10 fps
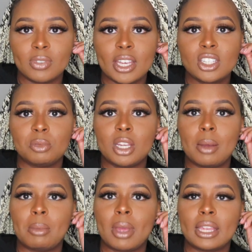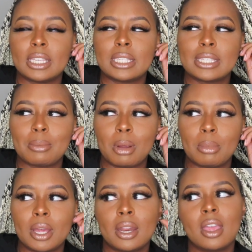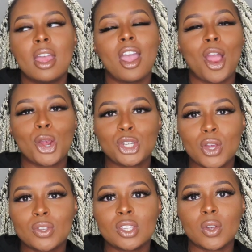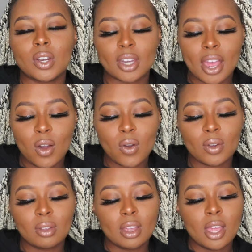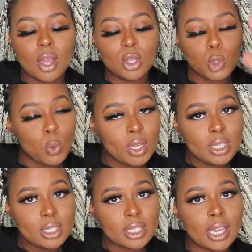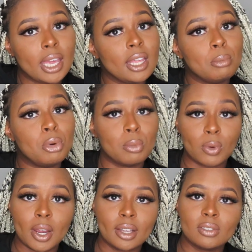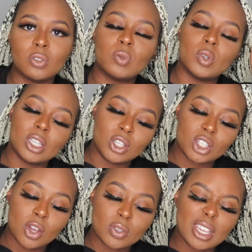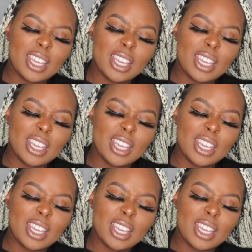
That should be coming back this summer, but her shows is on now, twenties and Boomerang. Really good shows.